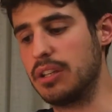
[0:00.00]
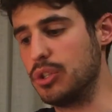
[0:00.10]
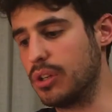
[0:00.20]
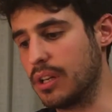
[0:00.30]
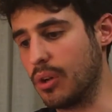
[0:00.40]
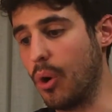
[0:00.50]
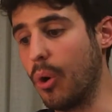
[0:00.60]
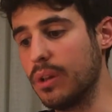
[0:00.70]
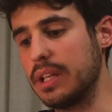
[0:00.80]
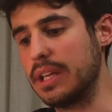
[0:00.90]
that you can
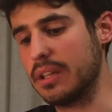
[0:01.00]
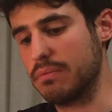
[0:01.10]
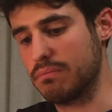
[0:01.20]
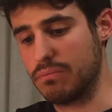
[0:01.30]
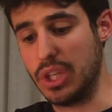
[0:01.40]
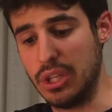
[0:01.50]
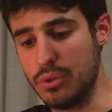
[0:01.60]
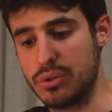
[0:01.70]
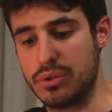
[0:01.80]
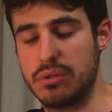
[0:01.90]
only
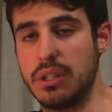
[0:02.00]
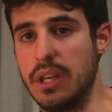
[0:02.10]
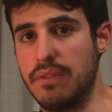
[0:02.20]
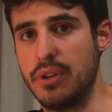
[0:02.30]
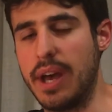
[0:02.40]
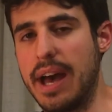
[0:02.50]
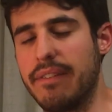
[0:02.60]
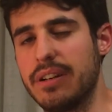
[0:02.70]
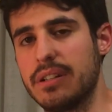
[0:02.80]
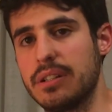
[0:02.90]
use if you
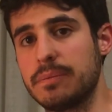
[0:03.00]
have